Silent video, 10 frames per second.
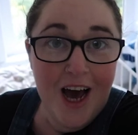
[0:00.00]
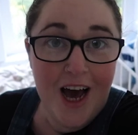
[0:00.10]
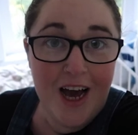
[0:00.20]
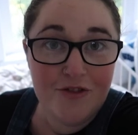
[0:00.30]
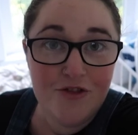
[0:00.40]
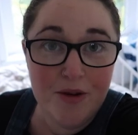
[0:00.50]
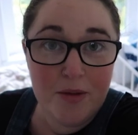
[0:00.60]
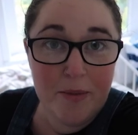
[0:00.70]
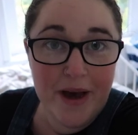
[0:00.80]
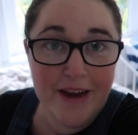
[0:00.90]
I've
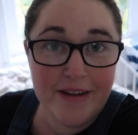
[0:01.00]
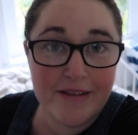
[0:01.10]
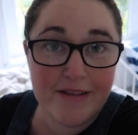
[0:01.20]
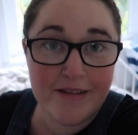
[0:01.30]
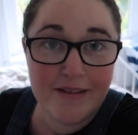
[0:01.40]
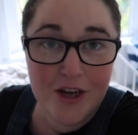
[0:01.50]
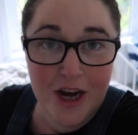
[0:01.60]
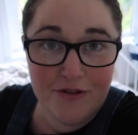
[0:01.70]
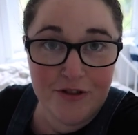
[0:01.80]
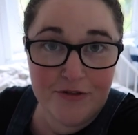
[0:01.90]
stripped the bed,
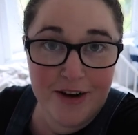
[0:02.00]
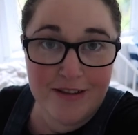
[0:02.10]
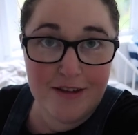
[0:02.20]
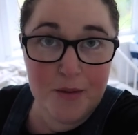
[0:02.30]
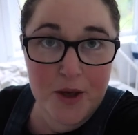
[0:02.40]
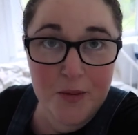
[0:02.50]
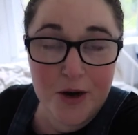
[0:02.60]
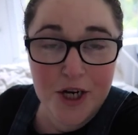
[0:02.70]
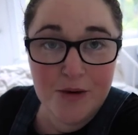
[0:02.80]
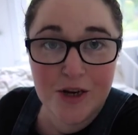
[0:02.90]
got everything ready to put in the
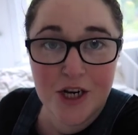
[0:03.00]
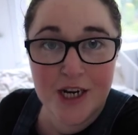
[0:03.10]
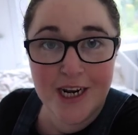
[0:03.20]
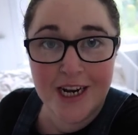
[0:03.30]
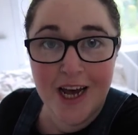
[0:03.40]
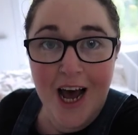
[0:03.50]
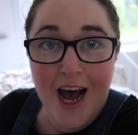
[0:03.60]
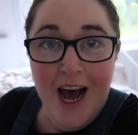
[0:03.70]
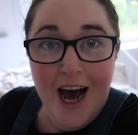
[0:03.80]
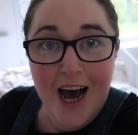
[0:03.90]
washing machine,
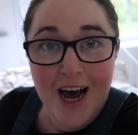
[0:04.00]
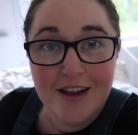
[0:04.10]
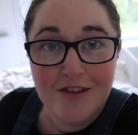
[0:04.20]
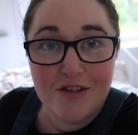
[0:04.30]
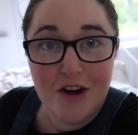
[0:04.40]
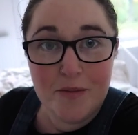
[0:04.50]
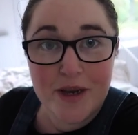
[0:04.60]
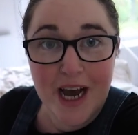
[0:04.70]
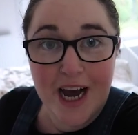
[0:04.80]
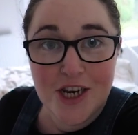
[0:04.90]
and
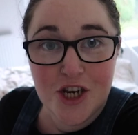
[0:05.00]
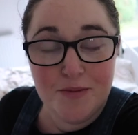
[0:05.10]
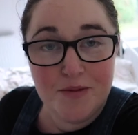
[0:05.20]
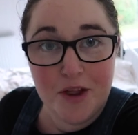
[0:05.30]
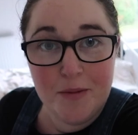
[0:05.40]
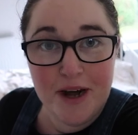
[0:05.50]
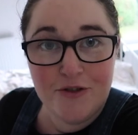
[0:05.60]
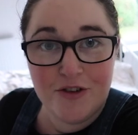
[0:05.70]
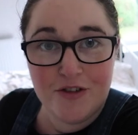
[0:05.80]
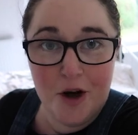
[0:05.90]
Dobby has jumped on the
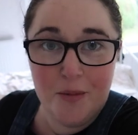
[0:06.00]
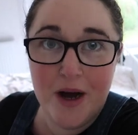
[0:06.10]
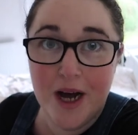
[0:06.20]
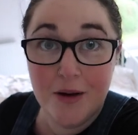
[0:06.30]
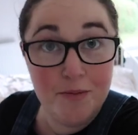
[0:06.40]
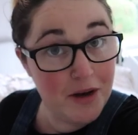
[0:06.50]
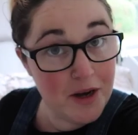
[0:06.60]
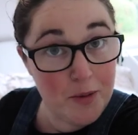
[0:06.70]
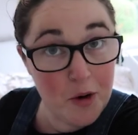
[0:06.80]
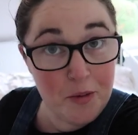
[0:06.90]
mattress topper,
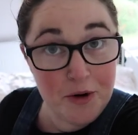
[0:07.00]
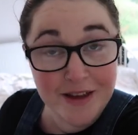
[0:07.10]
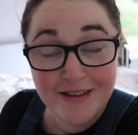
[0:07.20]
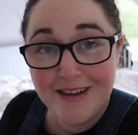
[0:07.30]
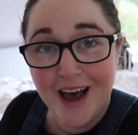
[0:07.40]
muddy paw prints